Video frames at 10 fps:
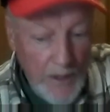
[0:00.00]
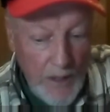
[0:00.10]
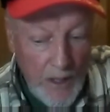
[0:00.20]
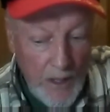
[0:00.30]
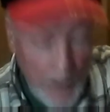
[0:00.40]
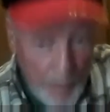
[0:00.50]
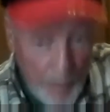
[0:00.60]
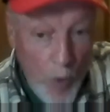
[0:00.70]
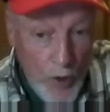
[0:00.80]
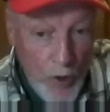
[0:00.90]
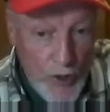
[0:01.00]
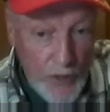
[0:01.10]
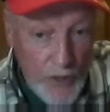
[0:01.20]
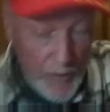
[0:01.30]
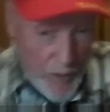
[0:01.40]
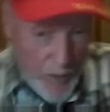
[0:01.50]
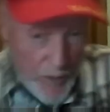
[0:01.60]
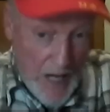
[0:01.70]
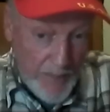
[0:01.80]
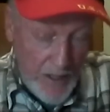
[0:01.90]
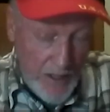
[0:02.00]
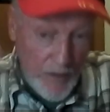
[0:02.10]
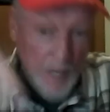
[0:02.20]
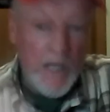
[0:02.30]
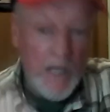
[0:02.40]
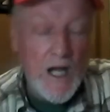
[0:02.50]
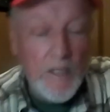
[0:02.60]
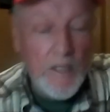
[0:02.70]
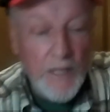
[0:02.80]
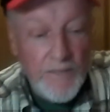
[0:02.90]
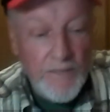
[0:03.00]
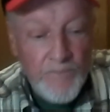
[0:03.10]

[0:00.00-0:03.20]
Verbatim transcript: Uh, mortars were on top of the hill right behind me.